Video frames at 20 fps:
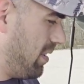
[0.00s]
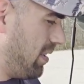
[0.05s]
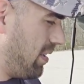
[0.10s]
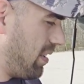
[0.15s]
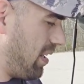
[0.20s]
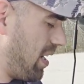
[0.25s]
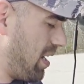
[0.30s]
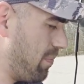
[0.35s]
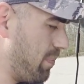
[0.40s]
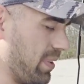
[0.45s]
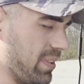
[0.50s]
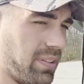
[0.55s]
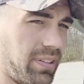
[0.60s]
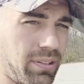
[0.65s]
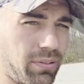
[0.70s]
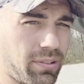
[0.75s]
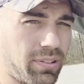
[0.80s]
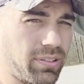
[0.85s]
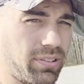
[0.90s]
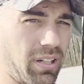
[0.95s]
but it's
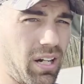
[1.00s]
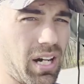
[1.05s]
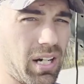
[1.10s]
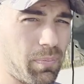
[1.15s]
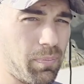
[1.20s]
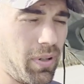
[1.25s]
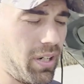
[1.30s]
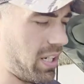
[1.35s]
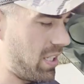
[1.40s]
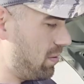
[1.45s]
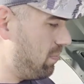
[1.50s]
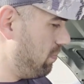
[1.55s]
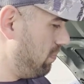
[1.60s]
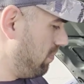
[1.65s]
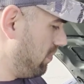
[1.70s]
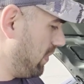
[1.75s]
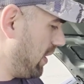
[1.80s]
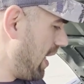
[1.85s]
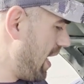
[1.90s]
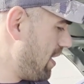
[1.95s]
still a stock bottom
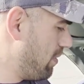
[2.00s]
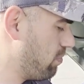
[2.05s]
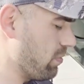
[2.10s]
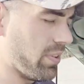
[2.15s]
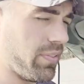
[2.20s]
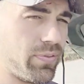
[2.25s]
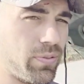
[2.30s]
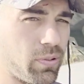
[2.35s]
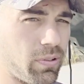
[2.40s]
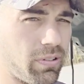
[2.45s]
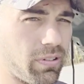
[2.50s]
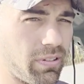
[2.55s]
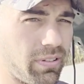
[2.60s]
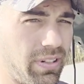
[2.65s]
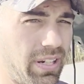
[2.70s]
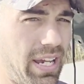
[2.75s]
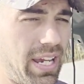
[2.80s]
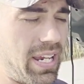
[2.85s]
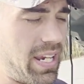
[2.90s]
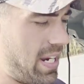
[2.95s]

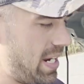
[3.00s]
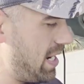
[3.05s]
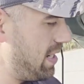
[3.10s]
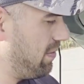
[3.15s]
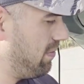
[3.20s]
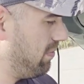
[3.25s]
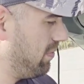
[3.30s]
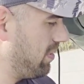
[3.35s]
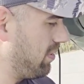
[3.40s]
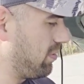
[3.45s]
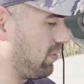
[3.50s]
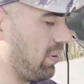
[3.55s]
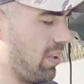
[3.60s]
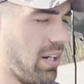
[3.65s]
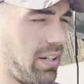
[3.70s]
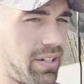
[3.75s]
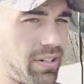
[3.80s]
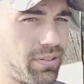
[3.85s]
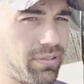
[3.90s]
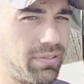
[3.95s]
K24 A8,
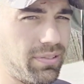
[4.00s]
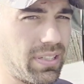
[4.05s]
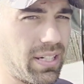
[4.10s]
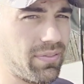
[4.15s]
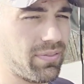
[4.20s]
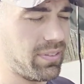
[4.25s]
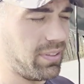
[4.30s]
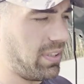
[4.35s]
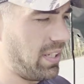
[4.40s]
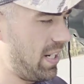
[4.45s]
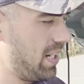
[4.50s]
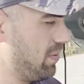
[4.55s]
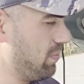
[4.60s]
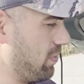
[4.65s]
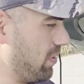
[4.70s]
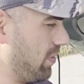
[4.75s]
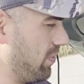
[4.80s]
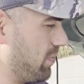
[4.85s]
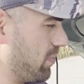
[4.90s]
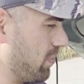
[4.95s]
stock 07
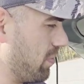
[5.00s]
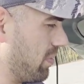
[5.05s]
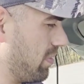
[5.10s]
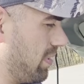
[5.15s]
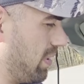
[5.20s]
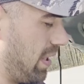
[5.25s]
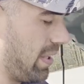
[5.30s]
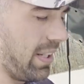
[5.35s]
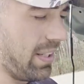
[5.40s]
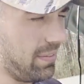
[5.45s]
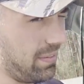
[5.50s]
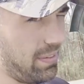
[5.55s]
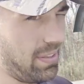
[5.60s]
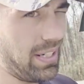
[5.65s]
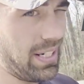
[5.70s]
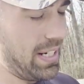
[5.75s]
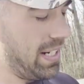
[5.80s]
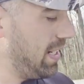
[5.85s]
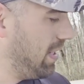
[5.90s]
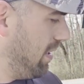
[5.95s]
K24. I think it's an
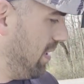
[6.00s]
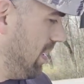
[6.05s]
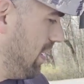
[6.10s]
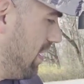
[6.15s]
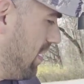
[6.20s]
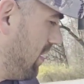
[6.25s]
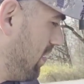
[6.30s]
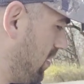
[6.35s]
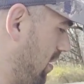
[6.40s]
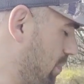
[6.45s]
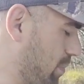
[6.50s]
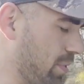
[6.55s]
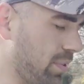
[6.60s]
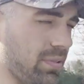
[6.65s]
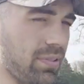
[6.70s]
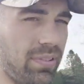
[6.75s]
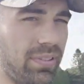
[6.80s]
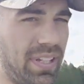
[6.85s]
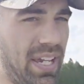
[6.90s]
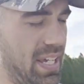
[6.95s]
A8. I'm used
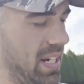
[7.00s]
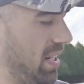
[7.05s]
to saying